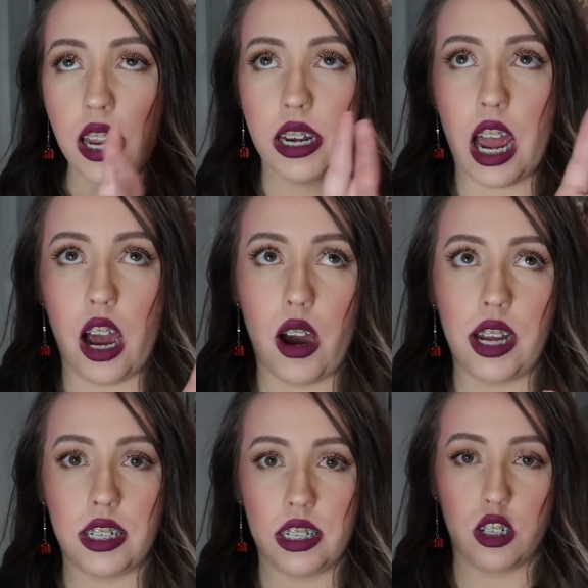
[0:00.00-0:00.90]
Now
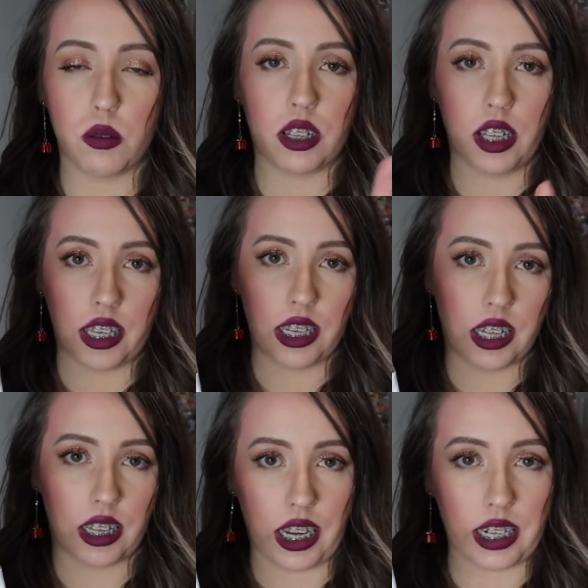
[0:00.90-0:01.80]
I did do a click and
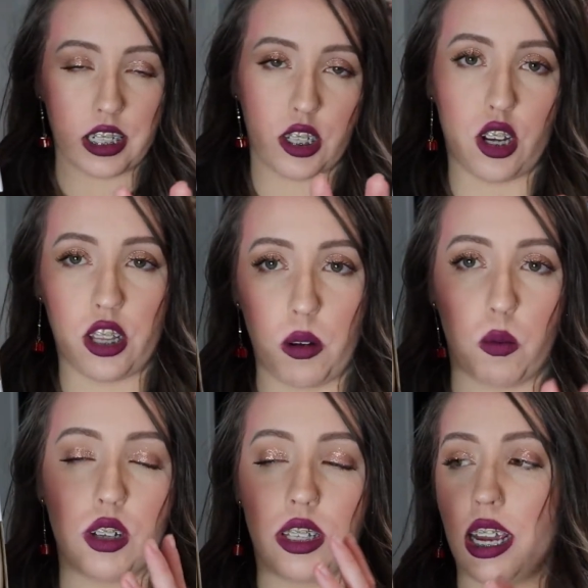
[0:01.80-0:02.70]
collect. So there
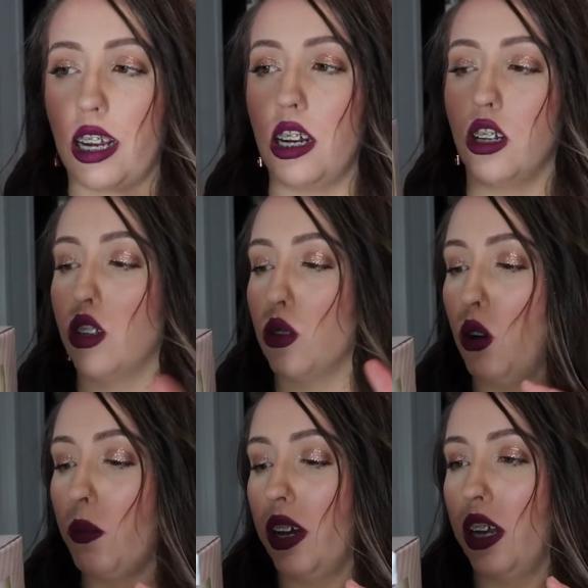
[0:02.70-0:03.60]
was like an
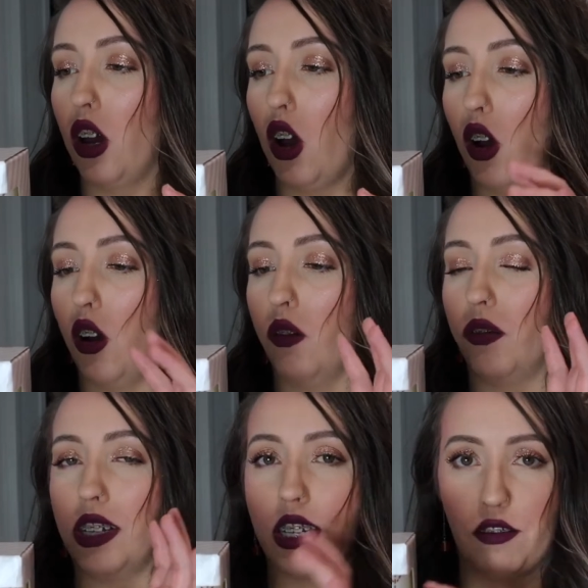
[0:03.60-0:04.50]
assortment
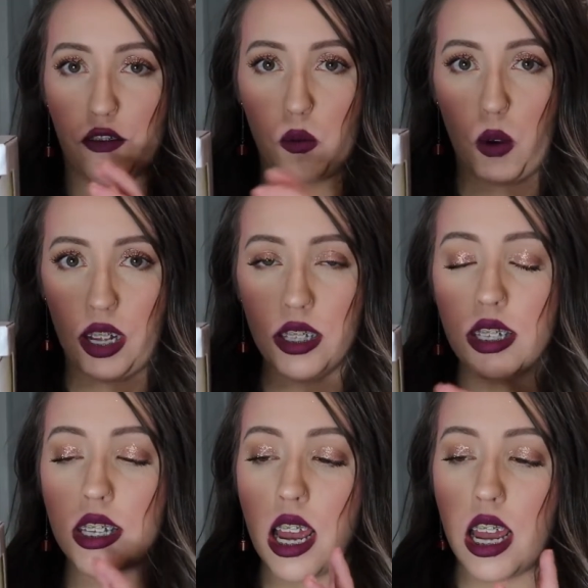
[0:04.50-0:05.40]
of different
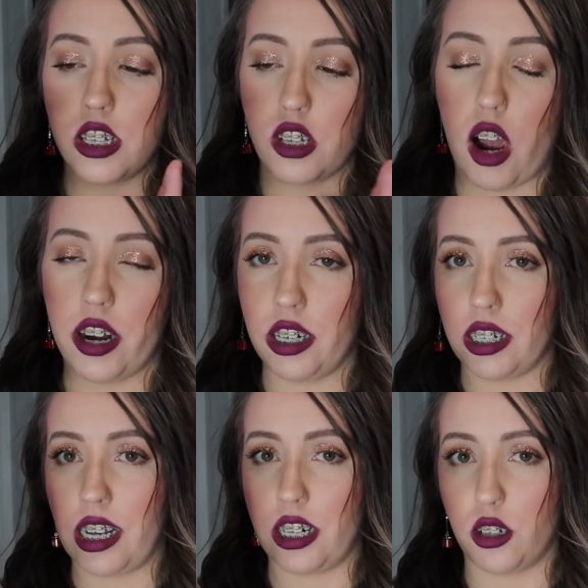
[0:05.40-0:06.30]
ones. So I
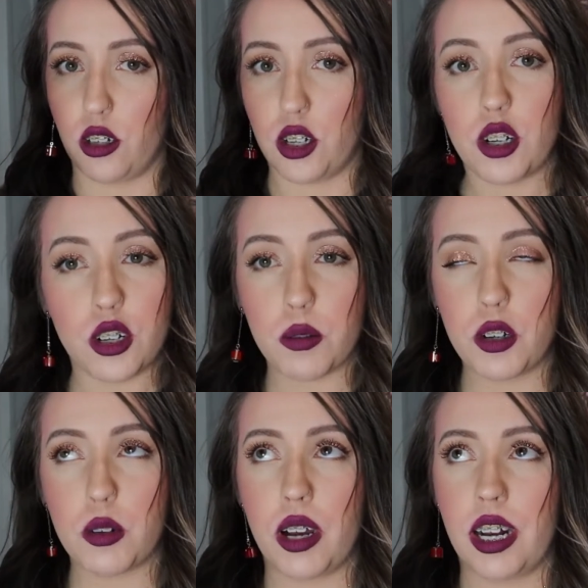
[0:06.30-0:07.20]
didn't get to choose
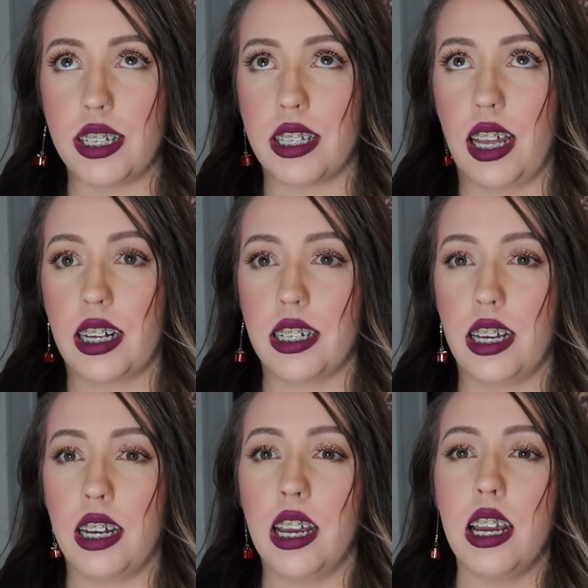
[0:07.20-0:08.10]
which one I
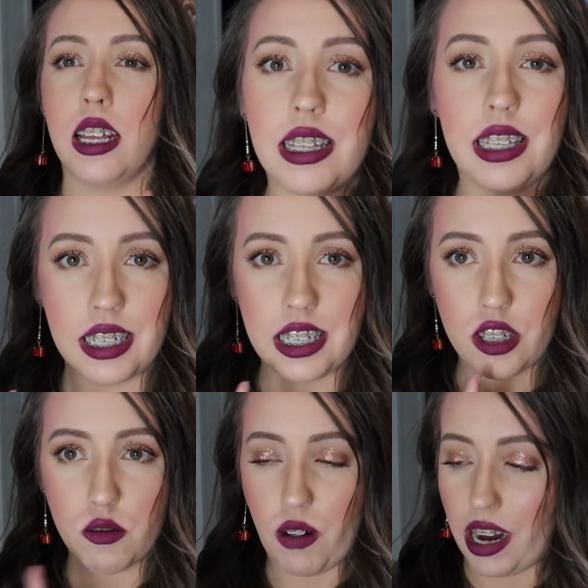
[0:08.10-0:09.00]
selected. But this is
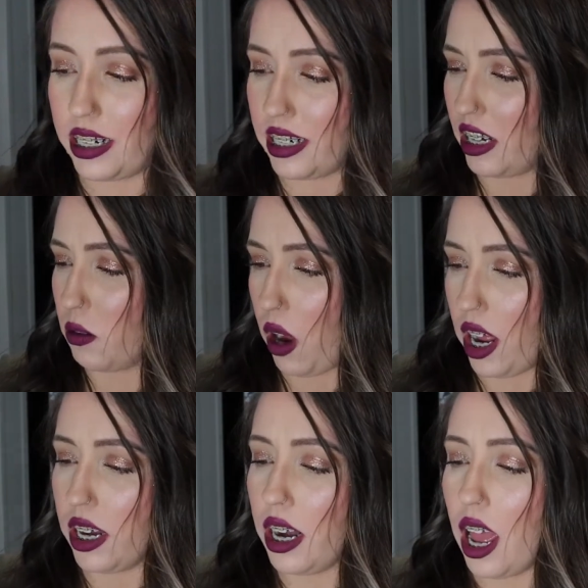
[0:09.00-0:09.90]
the reindeer one.